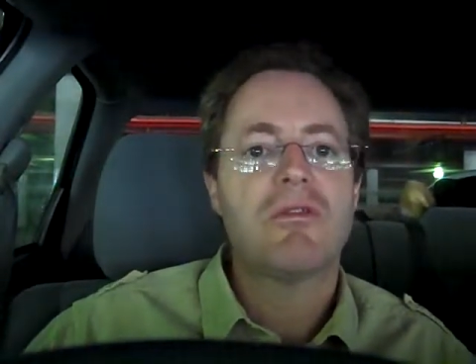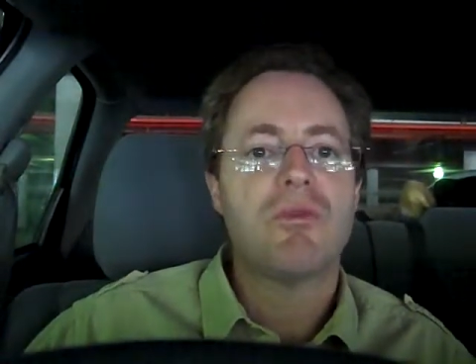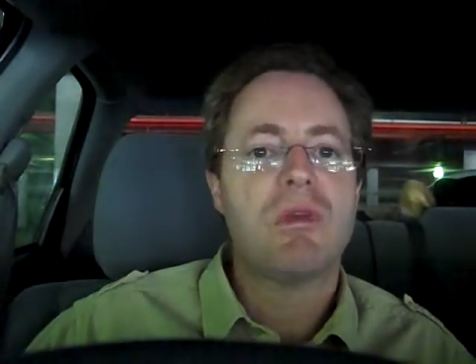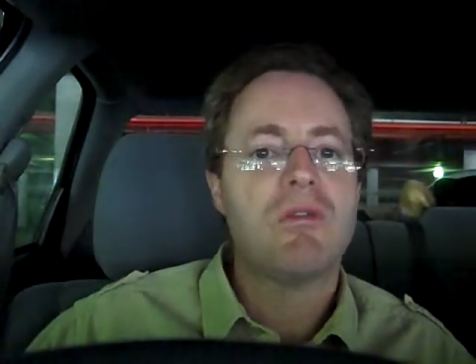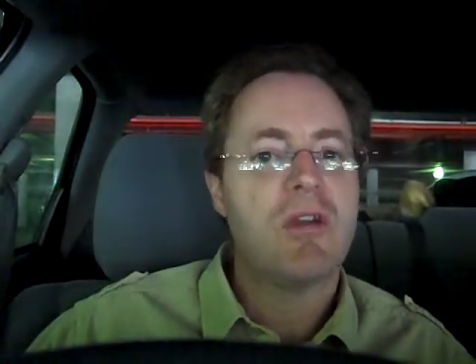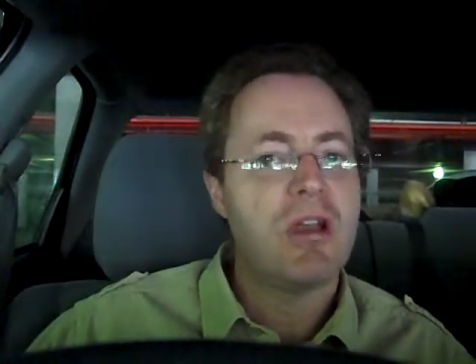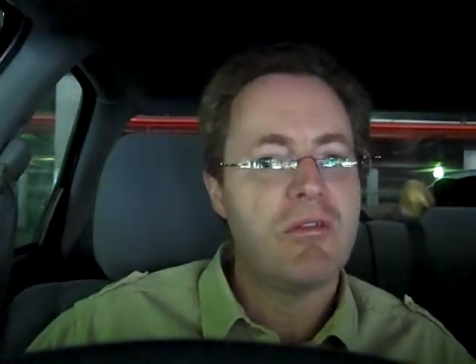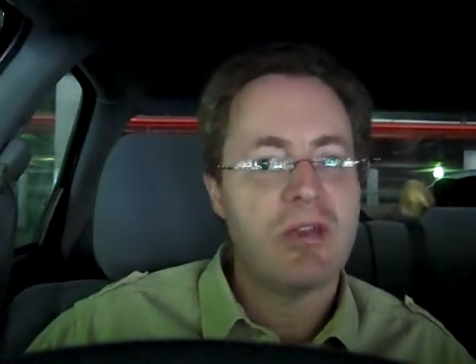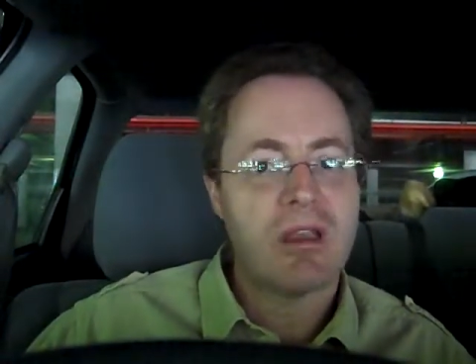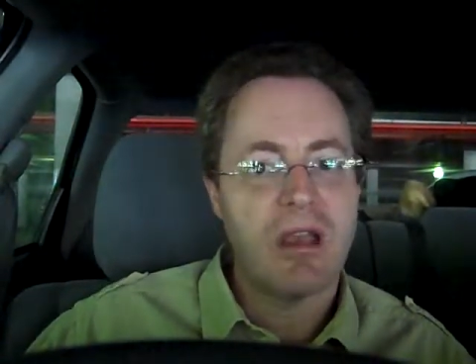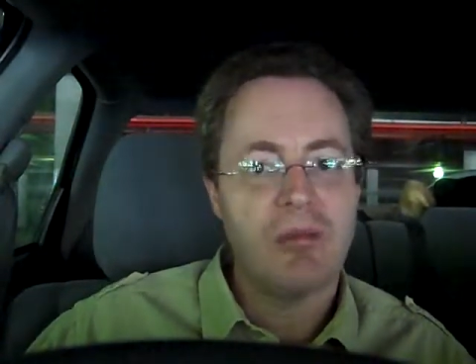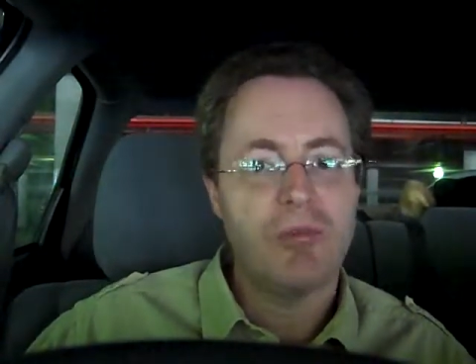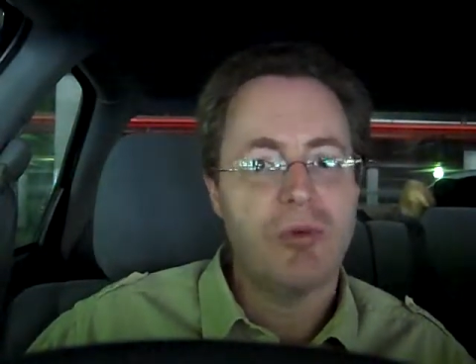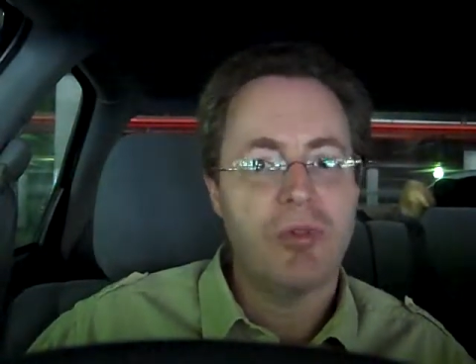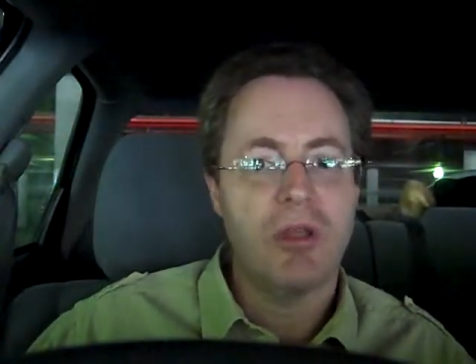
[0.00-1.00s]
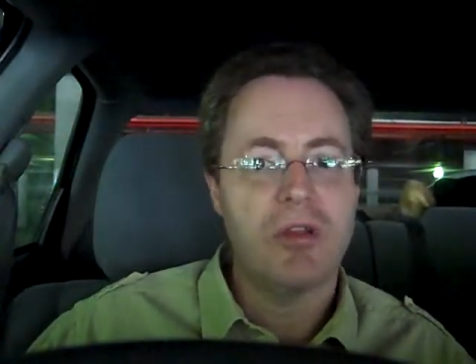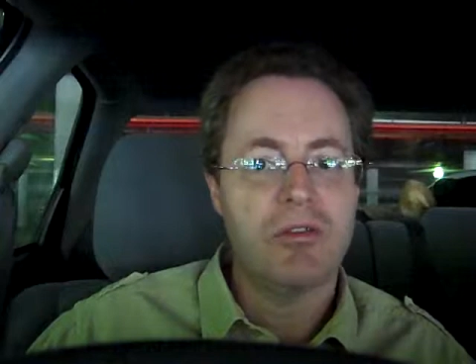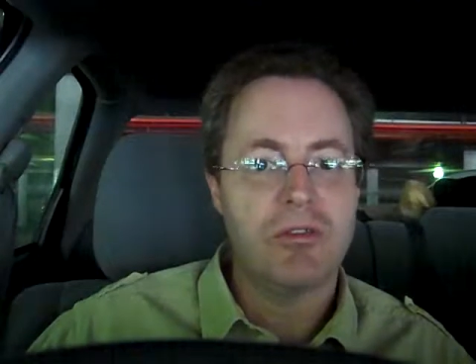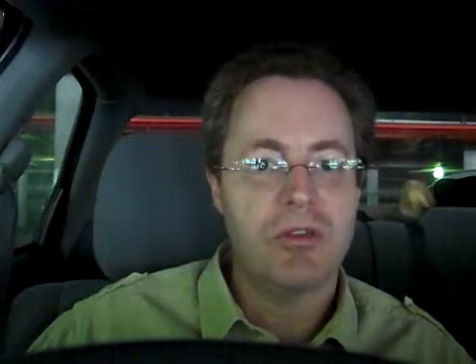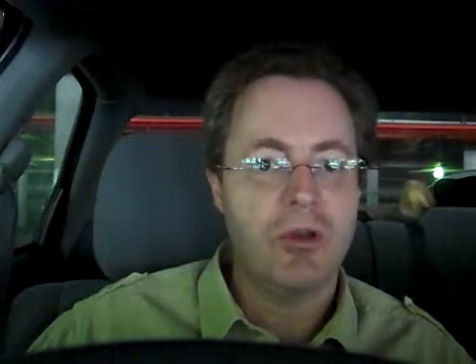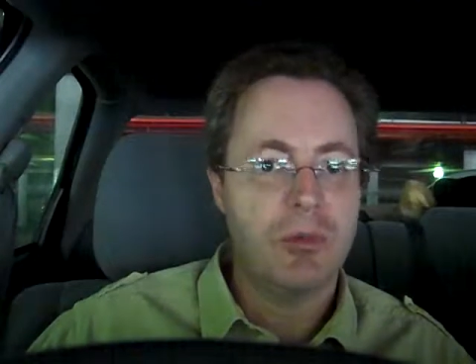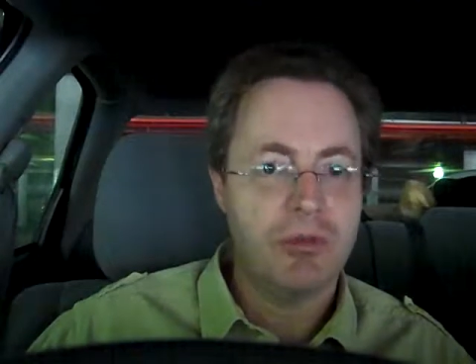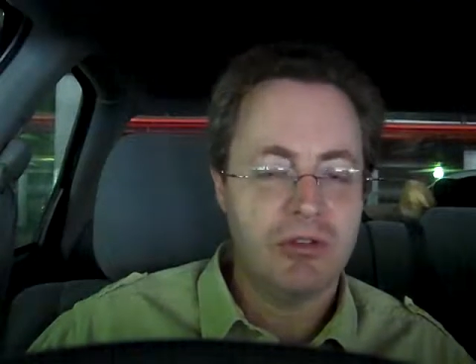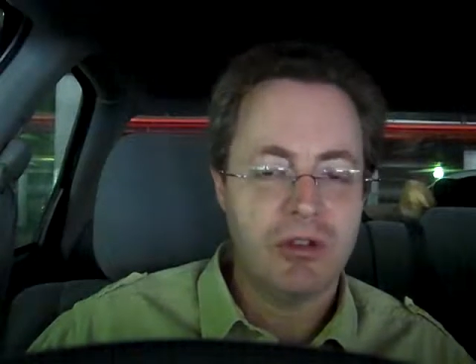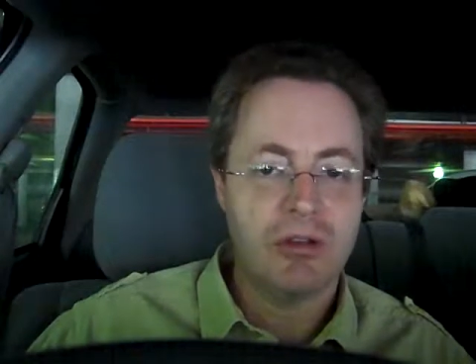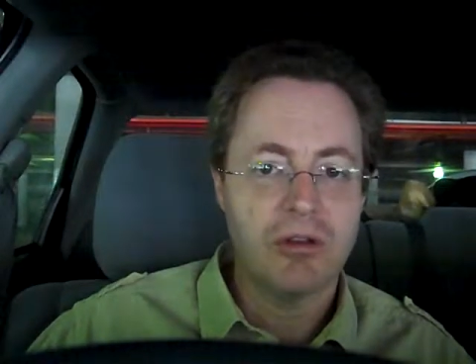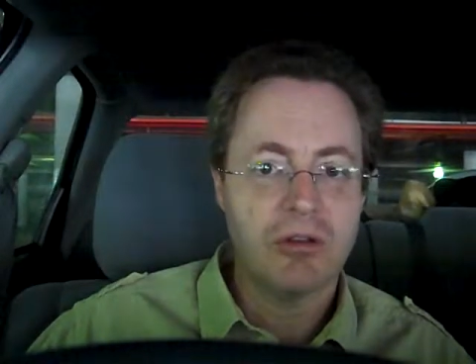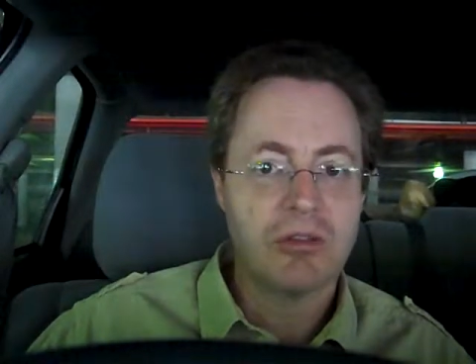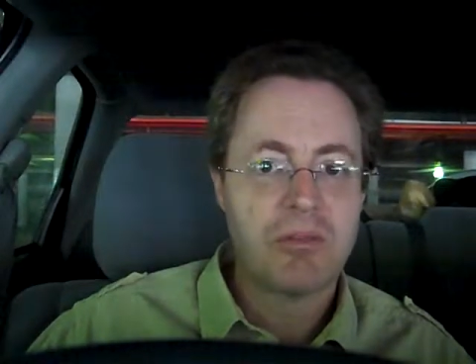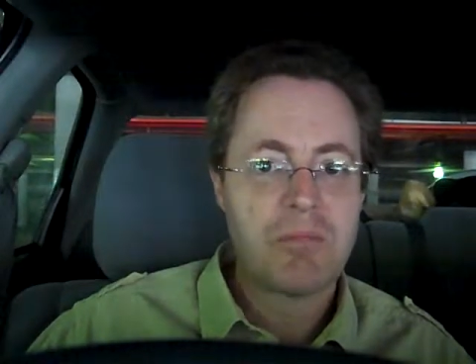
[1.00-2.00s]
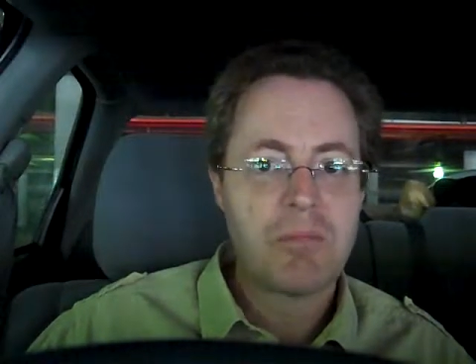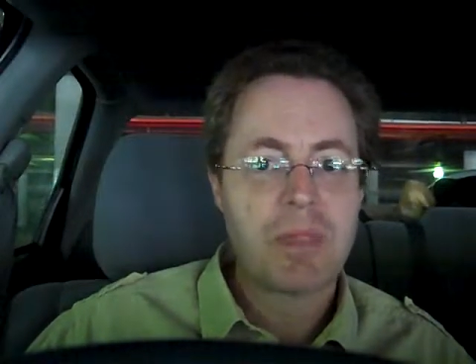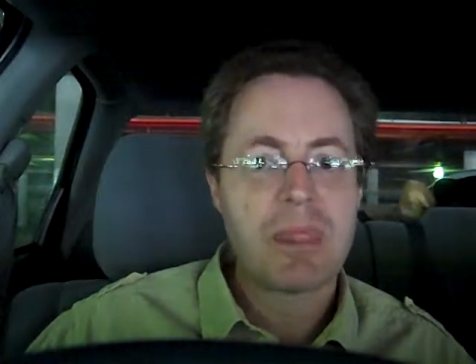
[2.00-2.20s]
we've overcome all those obstacles.